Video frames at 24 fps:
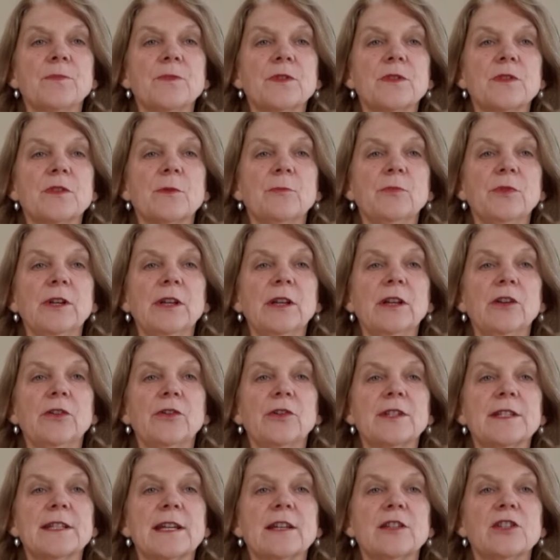So bringing your
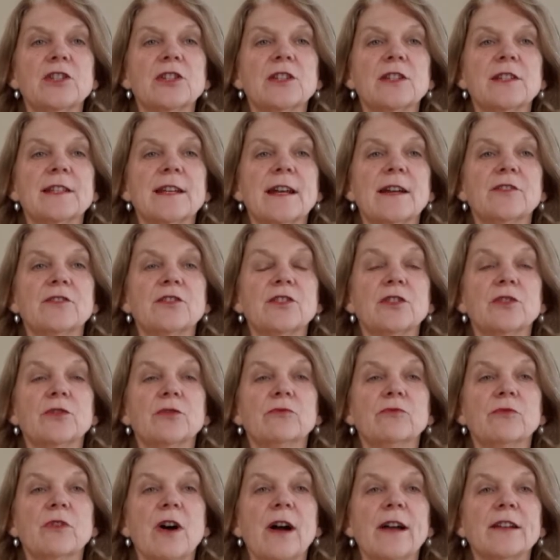attention down to your
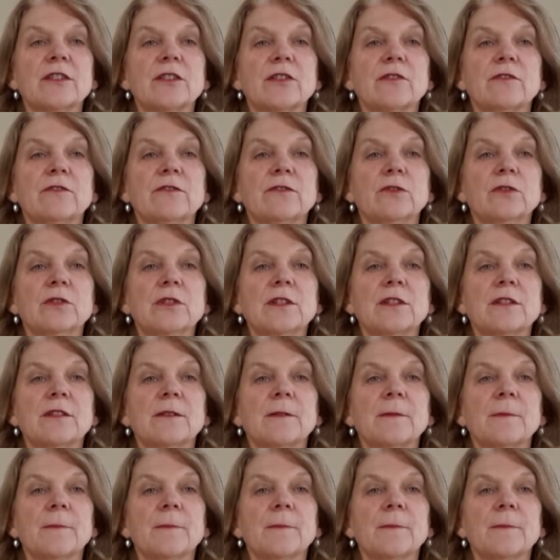right foot.